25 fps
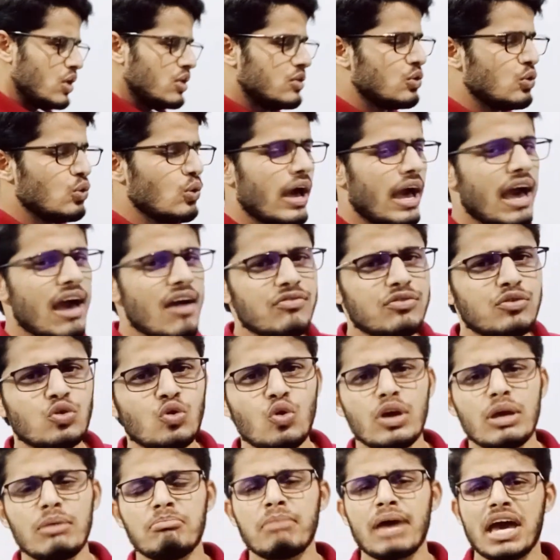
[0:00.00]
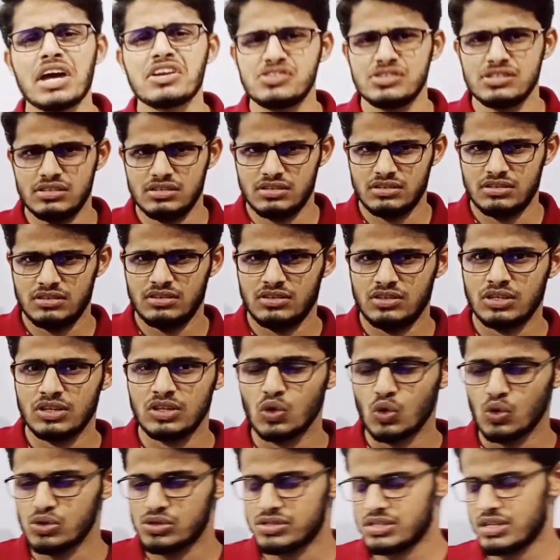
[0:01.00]
have to imagine those
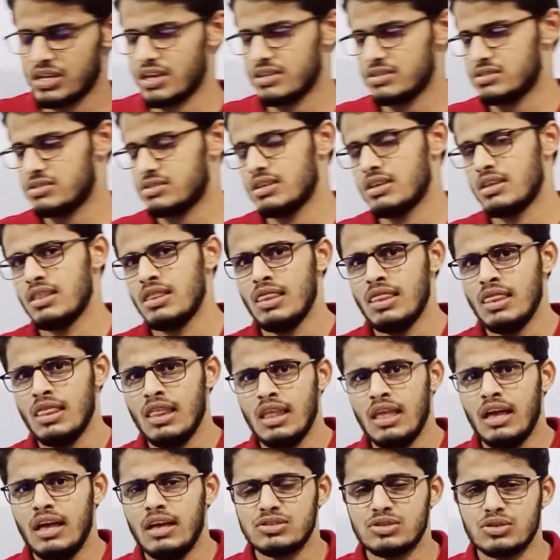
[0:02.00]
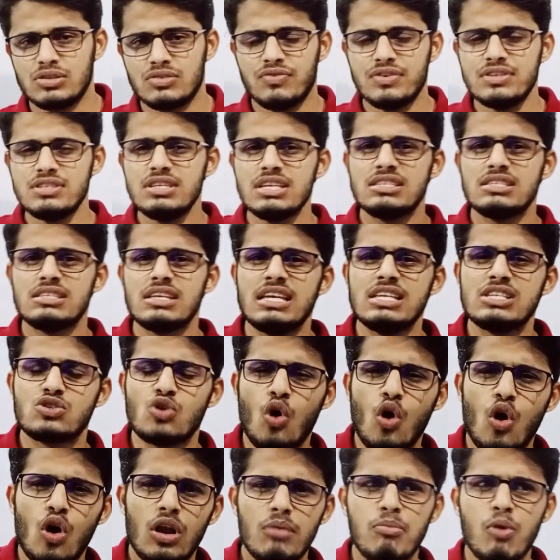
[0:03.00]
things. So physics is all
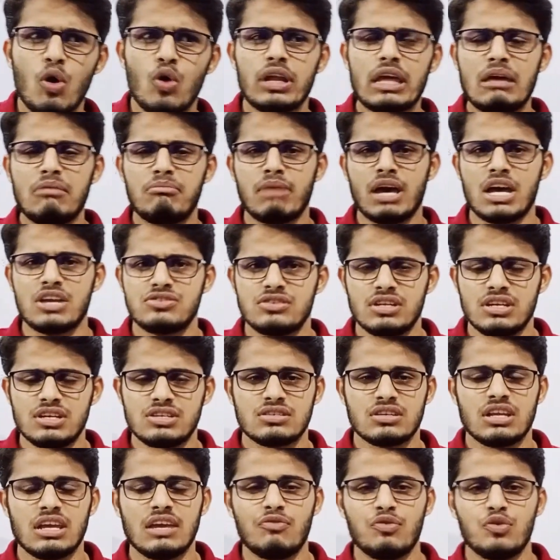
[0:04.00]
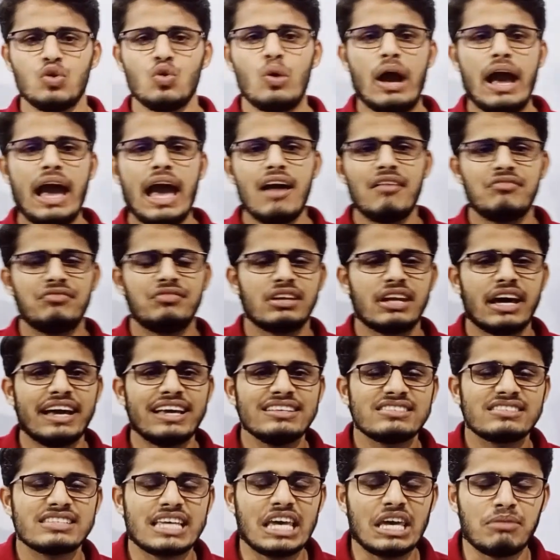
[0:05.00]
about imagination. If you have nice
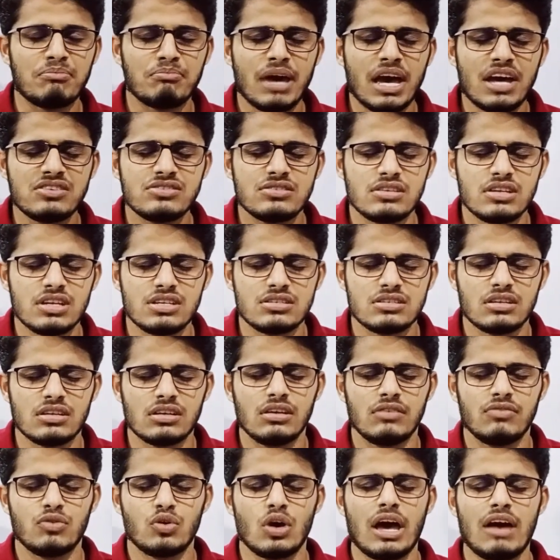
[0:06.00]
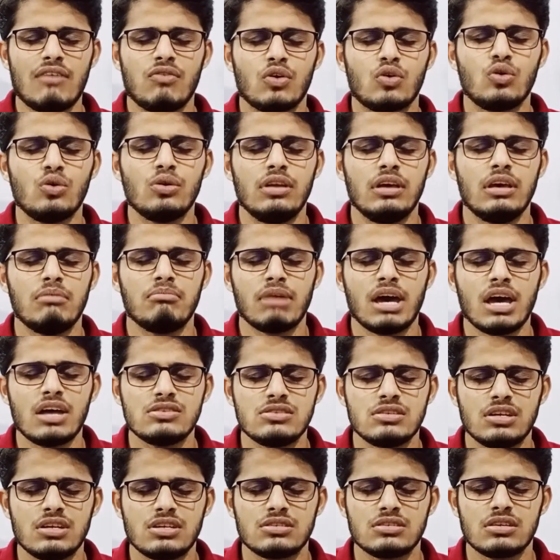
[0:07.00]
imagination, if you have a good
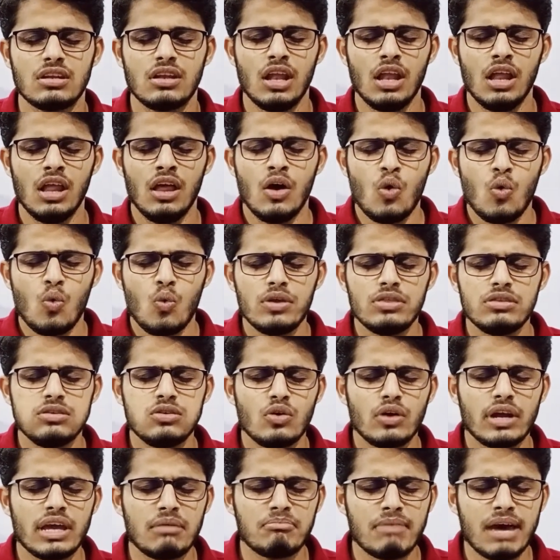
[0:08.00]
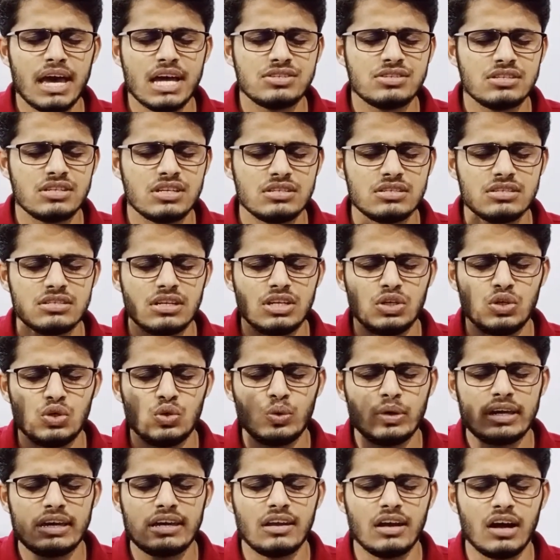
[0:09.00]
imagination, with your imagination you can
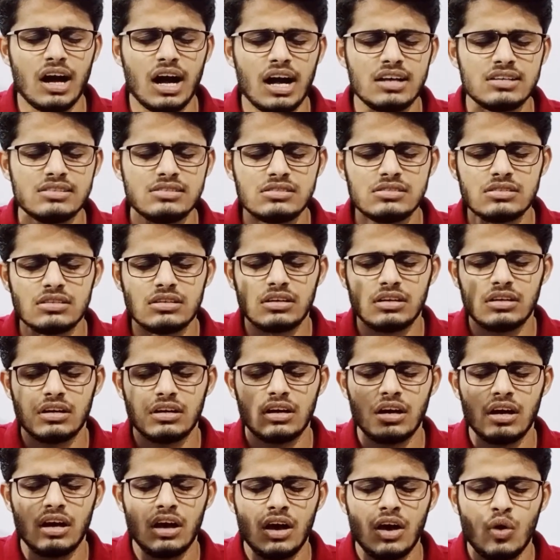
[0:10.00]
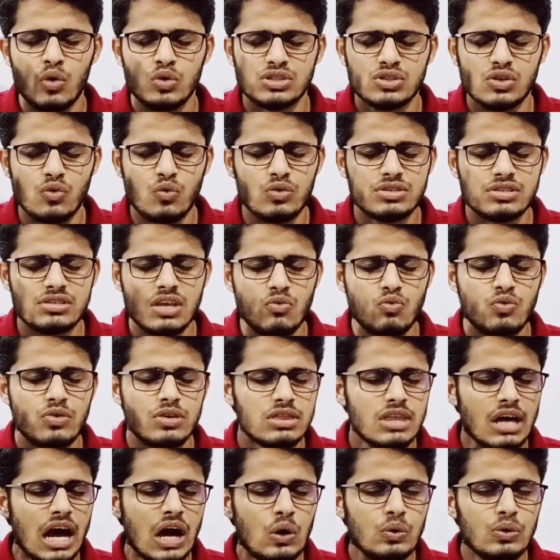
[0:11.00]
answer. So, see,
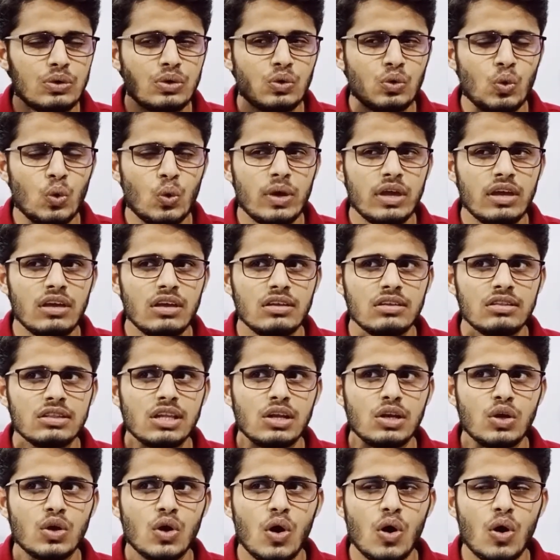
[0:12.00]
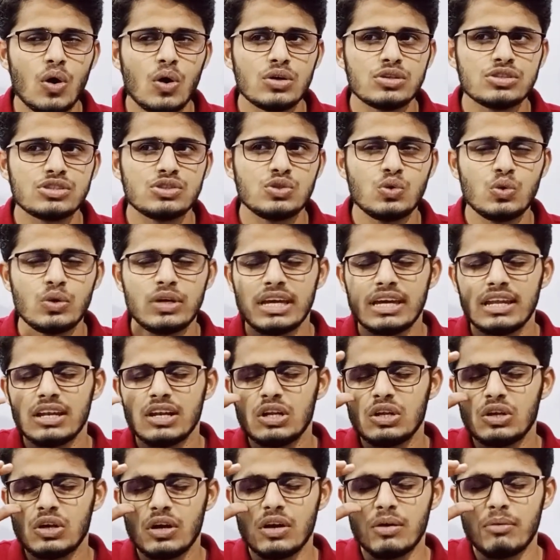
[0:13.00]
without knowing the laws, you can,
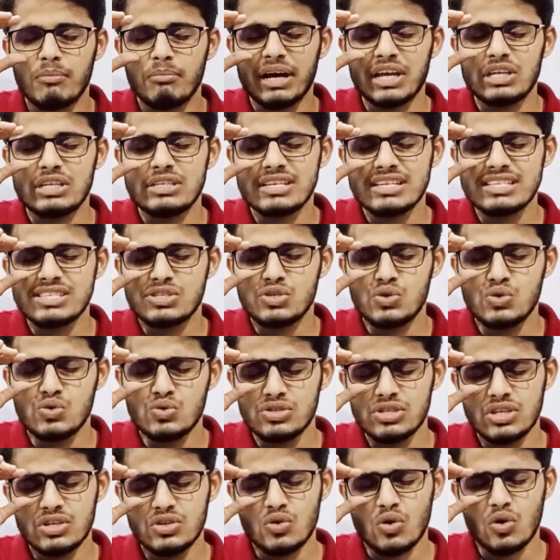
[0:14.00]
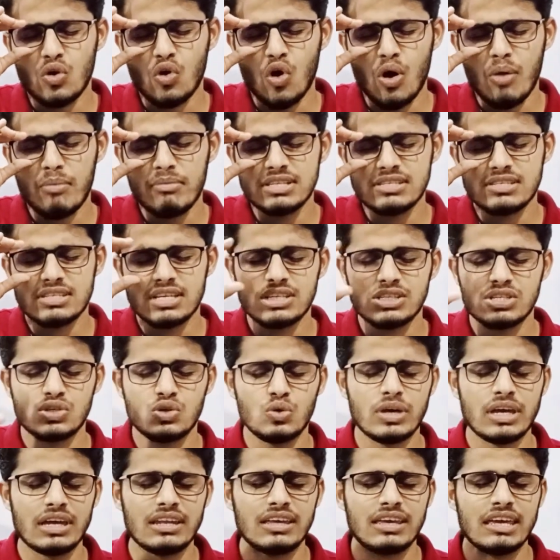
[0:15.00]
by just using your common sense, you can
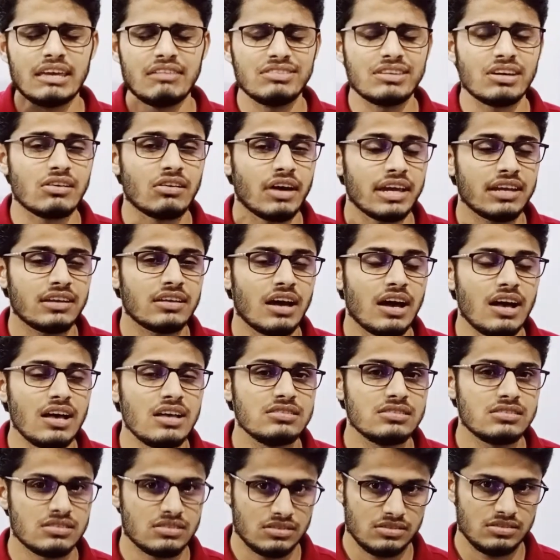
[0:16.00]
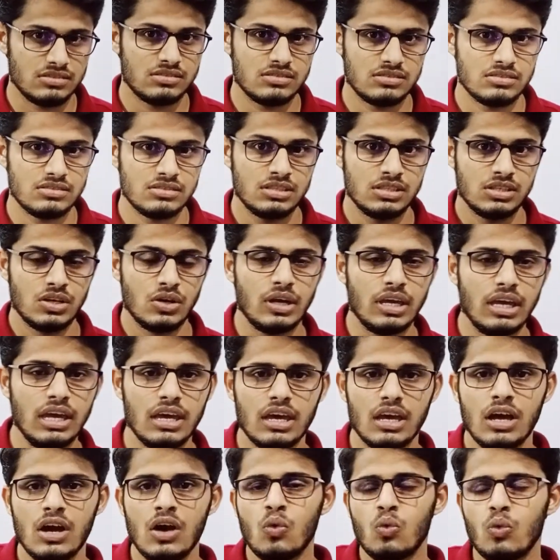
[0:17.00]
give the right answers. Okay,
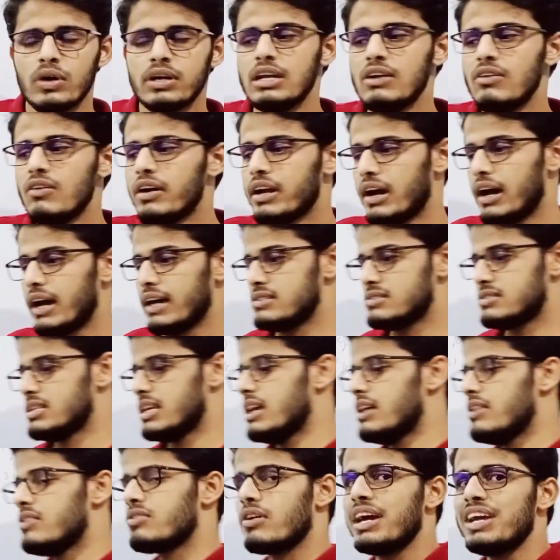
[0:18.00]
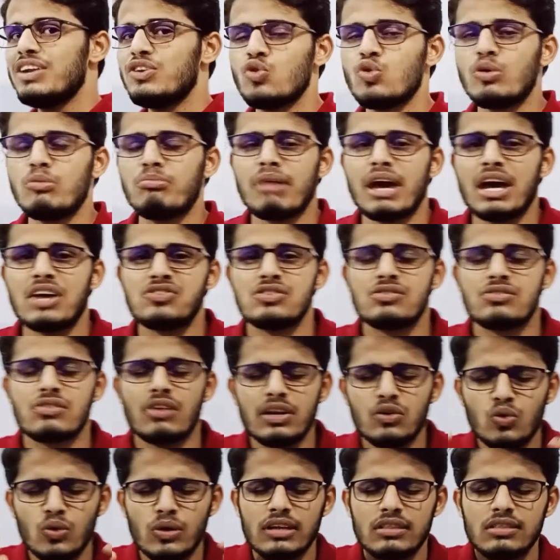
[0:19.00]
whatever I say, try to imagine, try to get
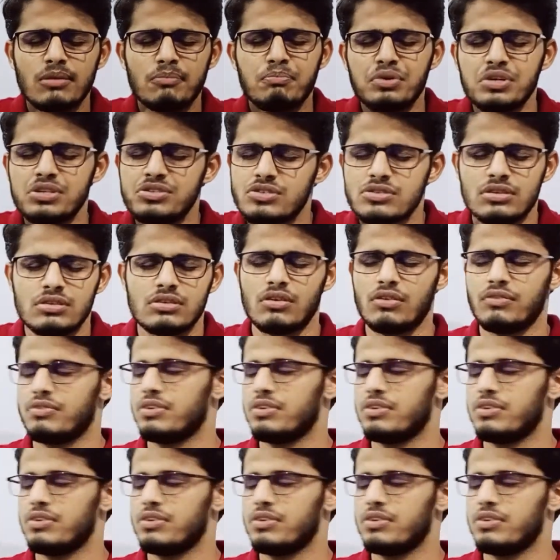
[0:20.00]
the picture of it.